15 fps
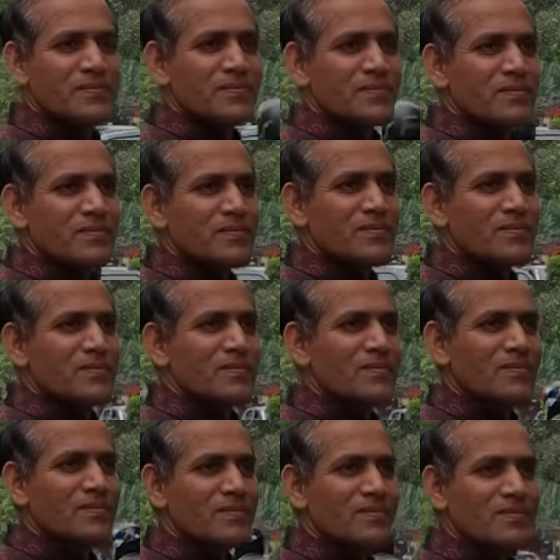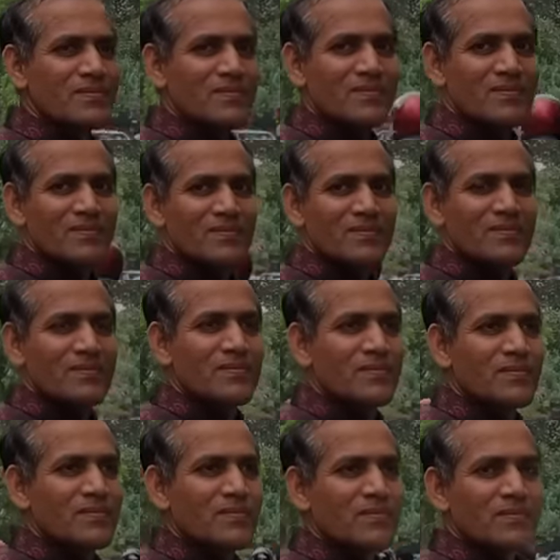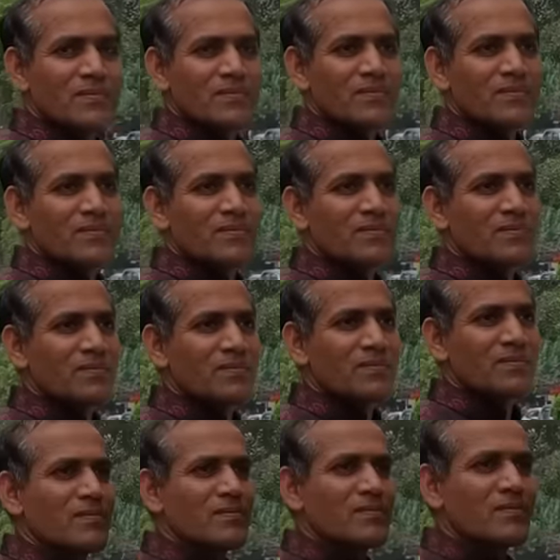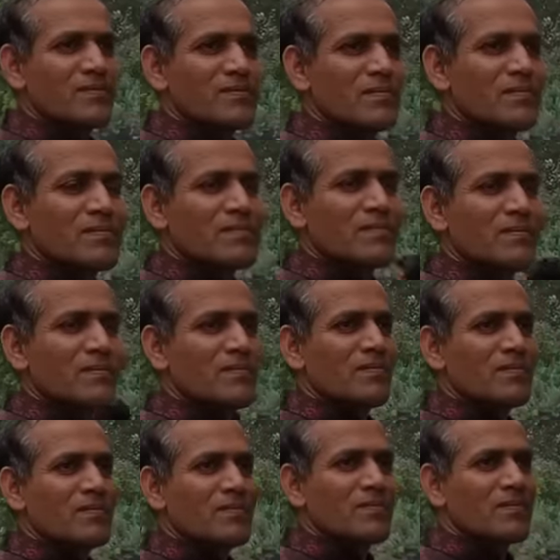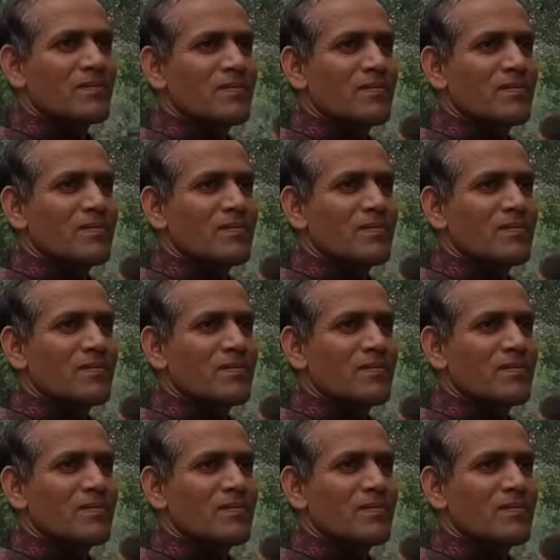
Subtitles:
The person shown says nothing.